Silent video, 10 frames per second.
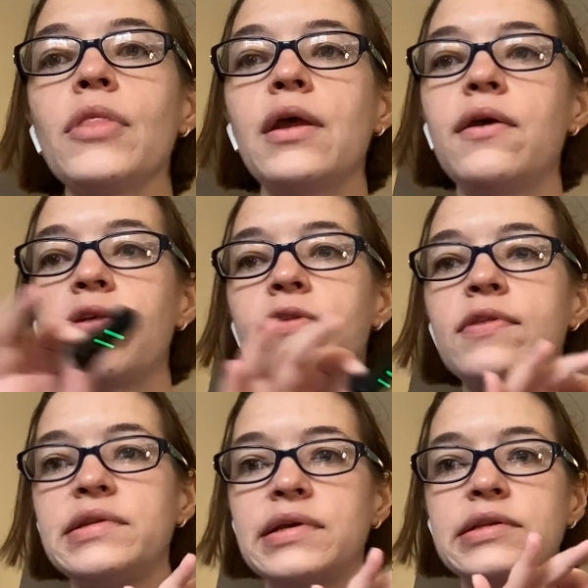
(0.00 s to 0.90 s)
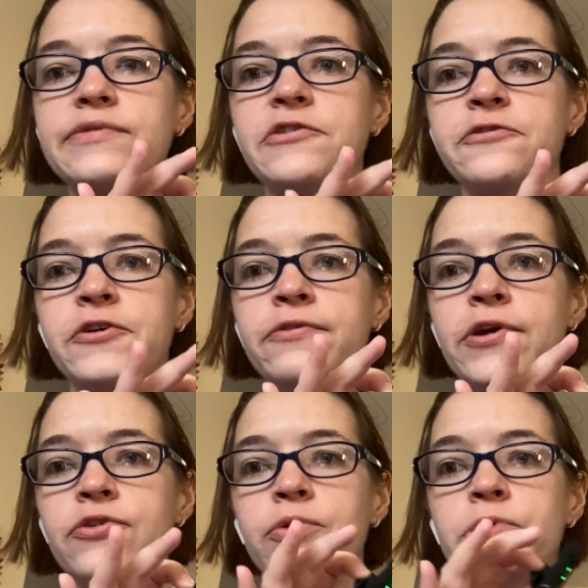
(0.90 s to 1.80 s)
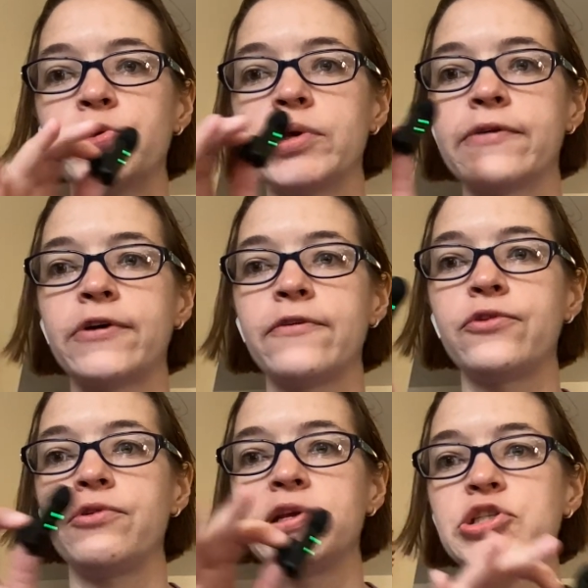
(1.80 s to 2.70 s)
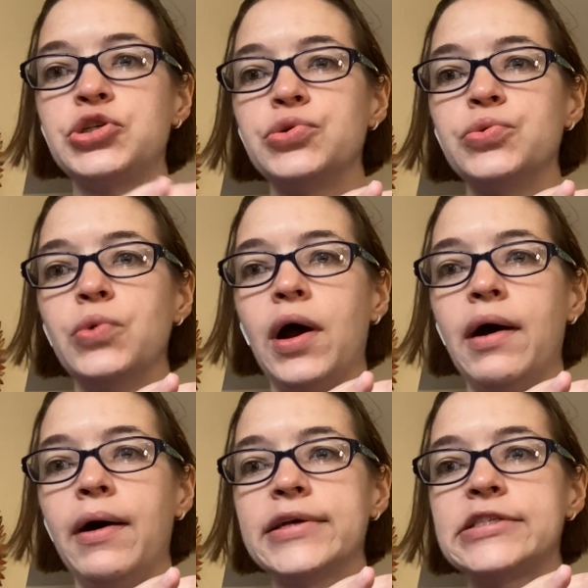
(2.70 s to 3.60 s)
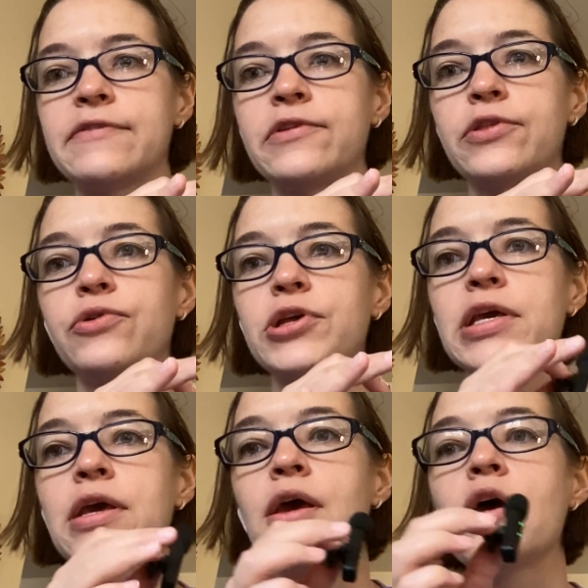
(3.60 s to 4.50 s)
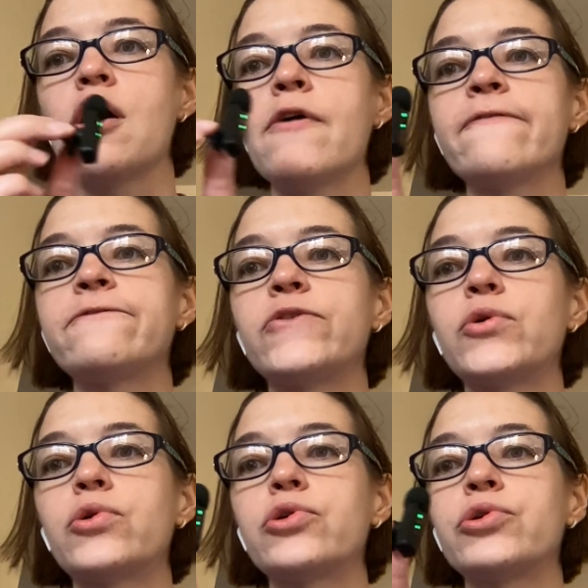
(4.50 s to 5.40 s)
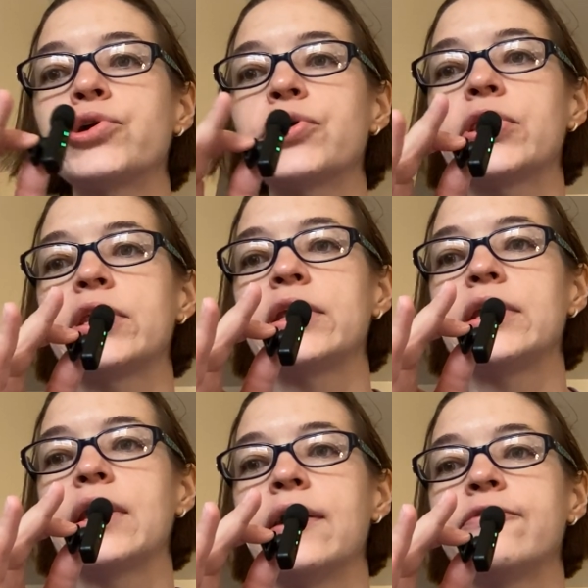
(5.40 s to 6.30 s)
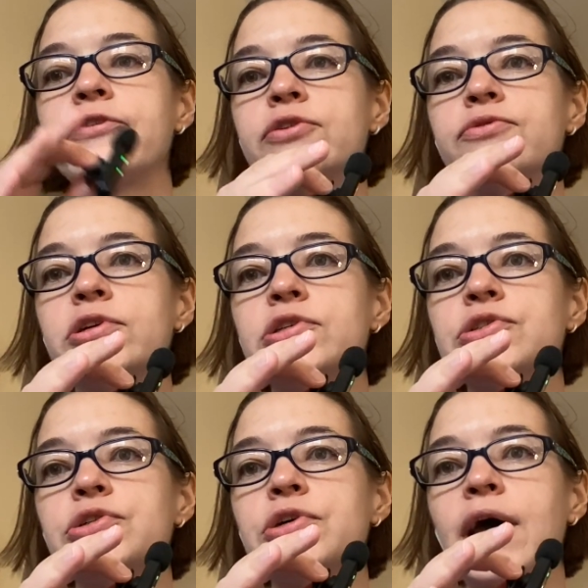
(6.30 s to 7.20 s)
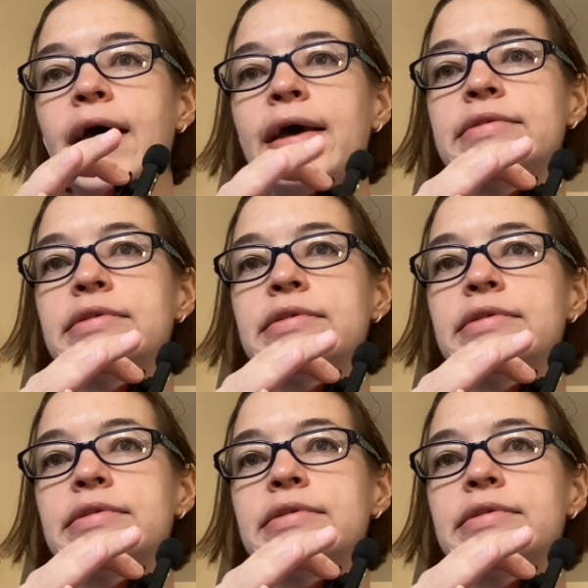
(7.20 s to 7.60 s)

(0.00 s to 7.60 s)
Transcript: Is the date of our fundraiser. We're doing 5:30 to 7:30 for the fundraiser at